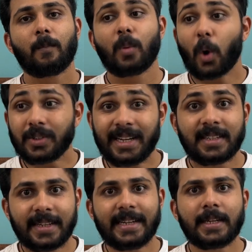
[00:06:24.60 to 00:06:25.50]
Because
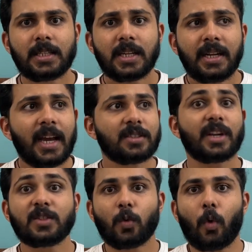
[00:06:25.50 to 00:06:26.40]
it's India's
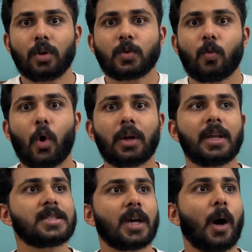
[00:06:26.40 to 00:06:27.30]
strength. So what
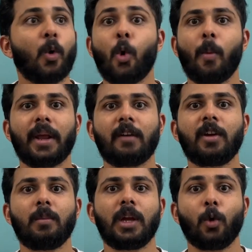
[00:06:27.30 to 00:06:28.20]
does home and
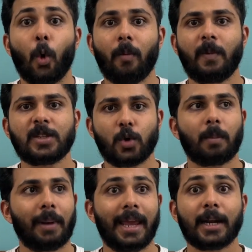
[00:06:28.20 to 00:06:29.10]
away mean? Home means you
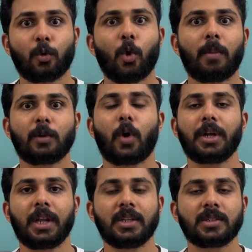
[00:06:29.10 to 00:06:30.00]
are playing at home
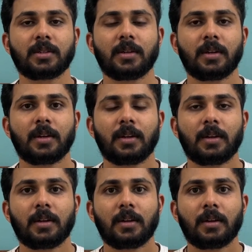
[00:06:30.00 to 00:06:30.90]
advantage.
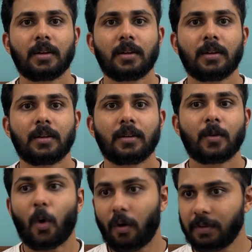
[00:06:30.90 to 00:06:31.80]

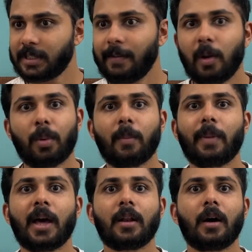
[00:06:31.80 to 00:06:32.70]
Obviously, we'll
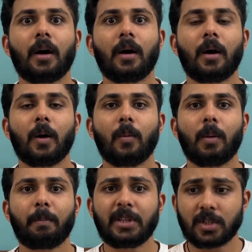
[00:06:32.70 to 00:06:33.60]
prepare
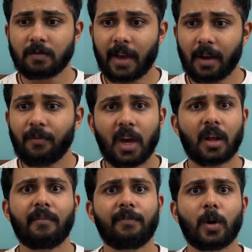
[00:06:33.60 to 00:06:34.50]
pitches where we are
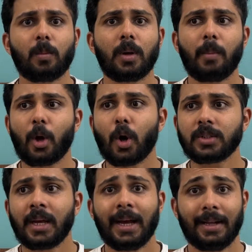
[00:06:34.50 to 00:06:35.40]
comfortable,
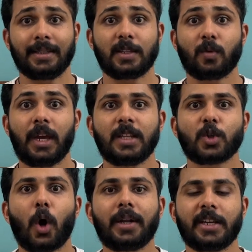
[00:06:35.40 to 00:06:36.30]
because that's why it's
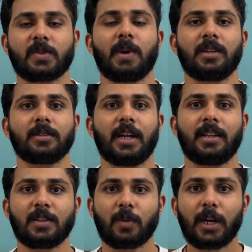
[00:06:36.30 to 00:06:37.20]
called test matches, right?
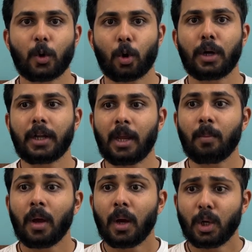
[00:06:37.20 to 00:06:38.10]
That's why touring
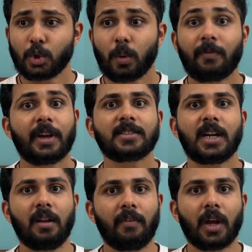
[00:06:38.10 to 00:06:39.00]
team should face
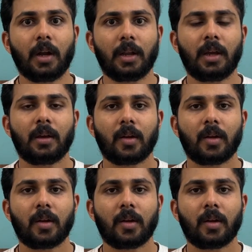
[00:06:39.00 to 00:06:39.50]
that difficulty.